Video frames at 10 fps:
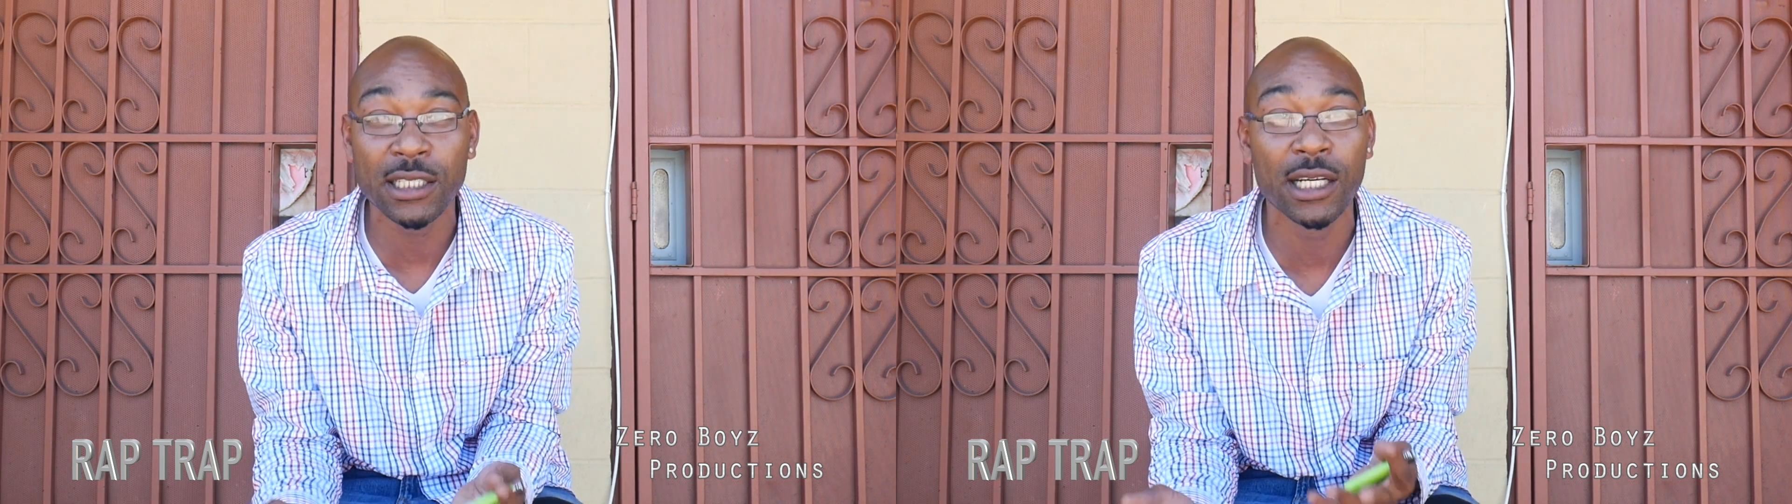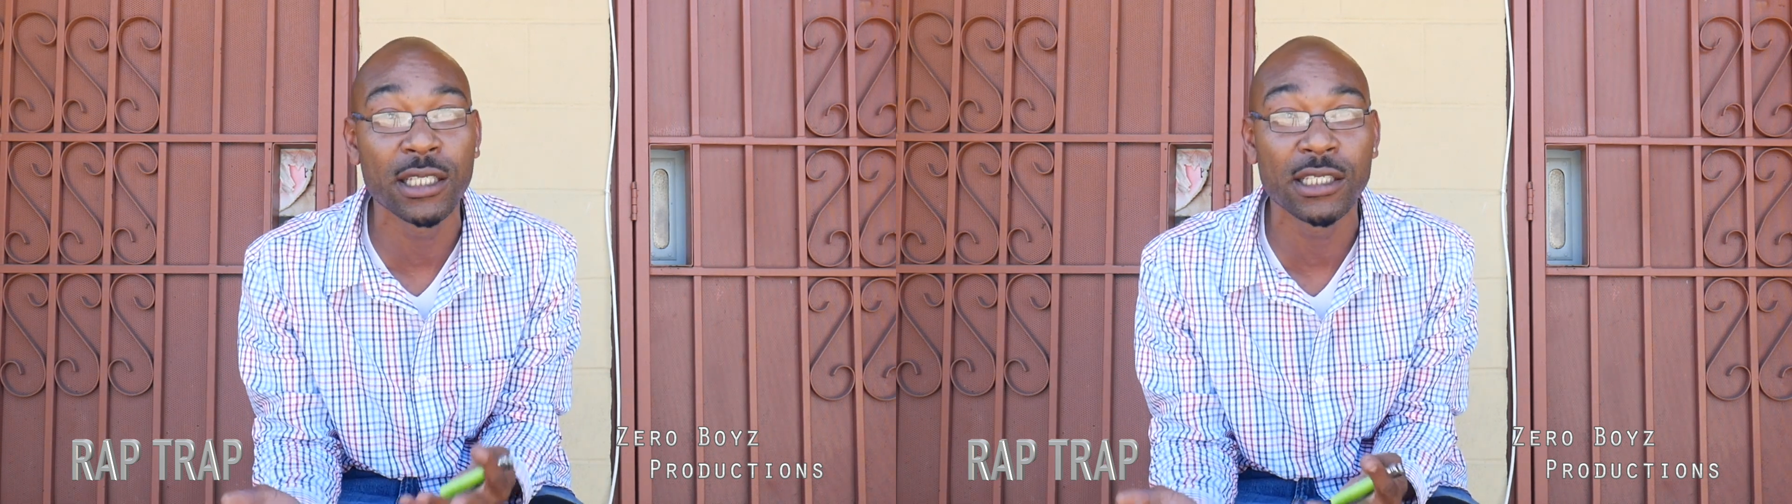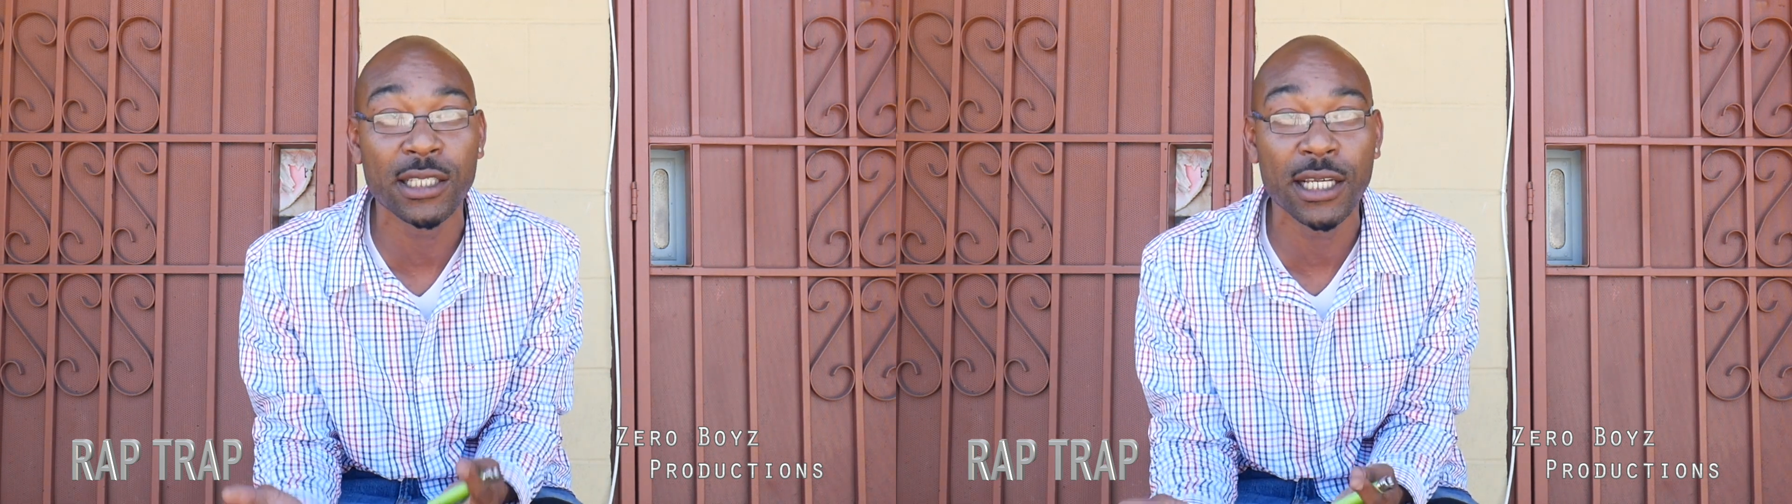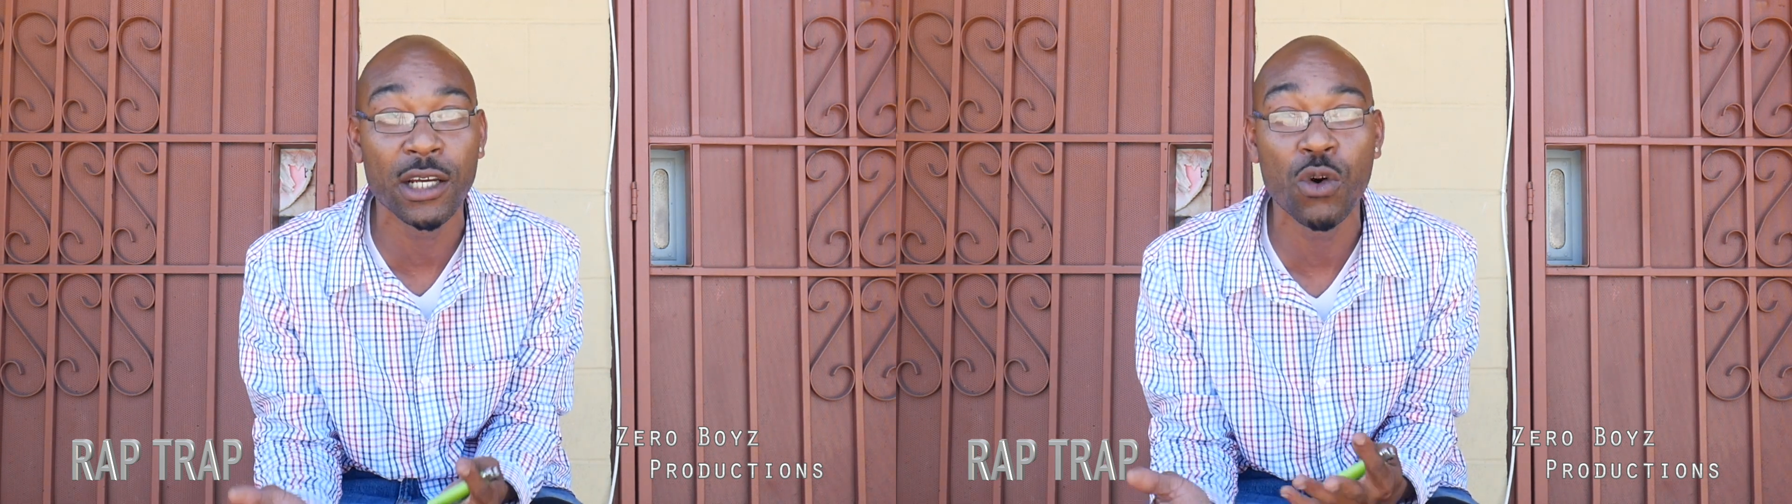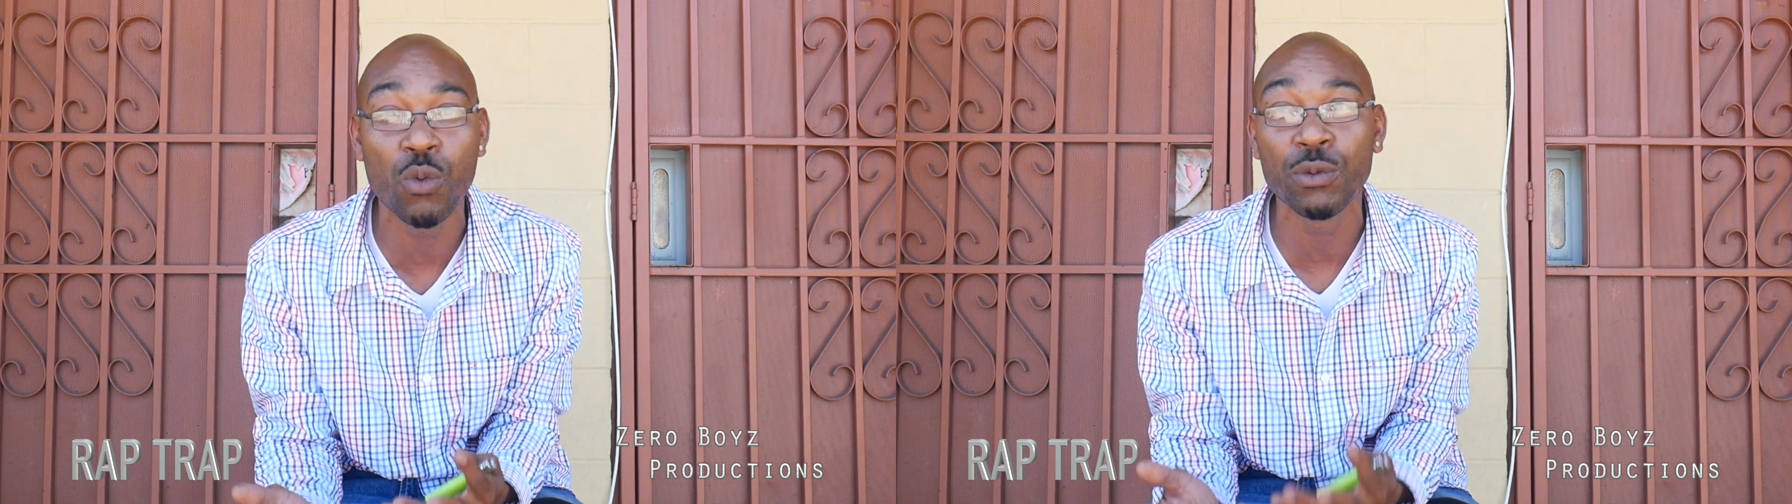to
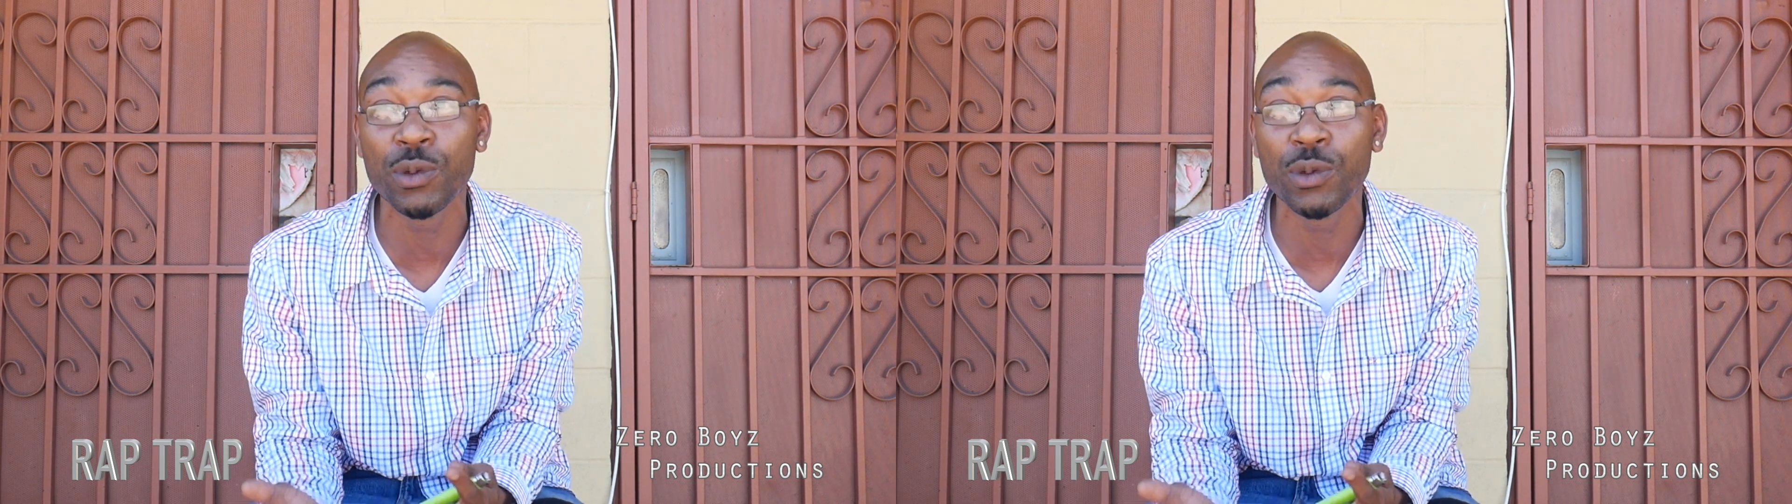understand who we